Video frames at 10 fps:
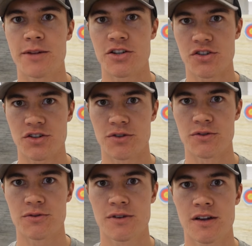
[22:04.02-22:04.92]
and
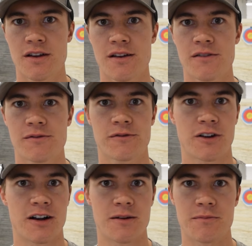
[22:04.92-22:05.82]
shoot,
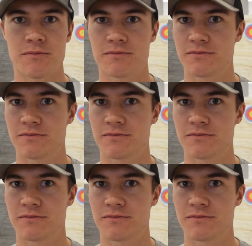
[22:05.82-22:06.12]
from